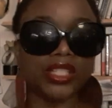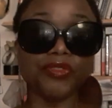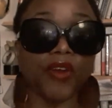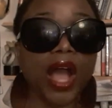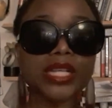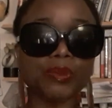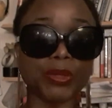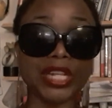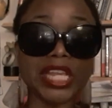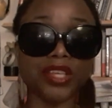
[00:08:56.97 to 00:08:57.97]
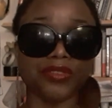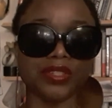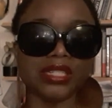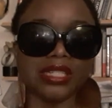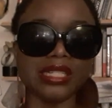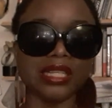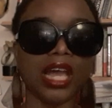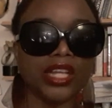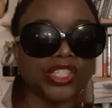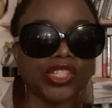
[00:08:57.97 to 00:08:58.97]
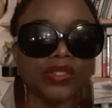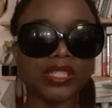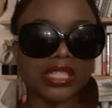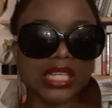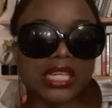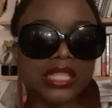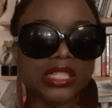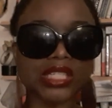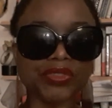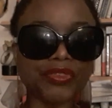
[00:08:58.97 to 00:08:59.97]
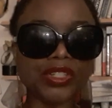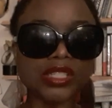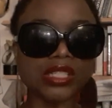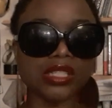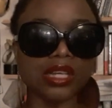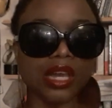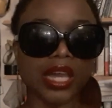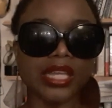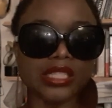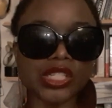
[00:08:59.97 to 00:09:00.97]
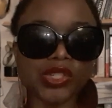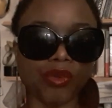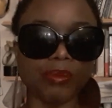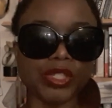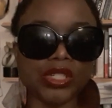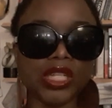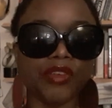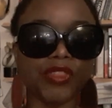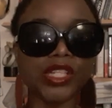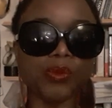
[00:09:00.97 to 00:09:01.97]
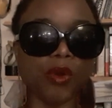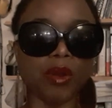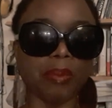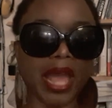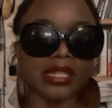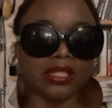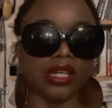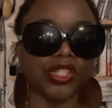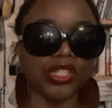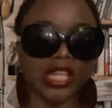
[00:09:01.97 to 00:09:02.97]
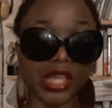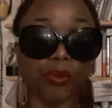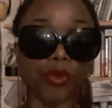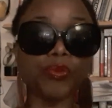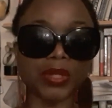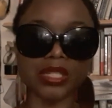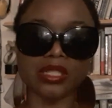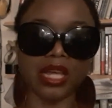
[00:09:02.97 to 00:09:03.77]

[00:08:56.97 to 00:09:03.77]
Defies belief, doesn't it? Do you see the difference in description? If this were a black surgeon, he would be a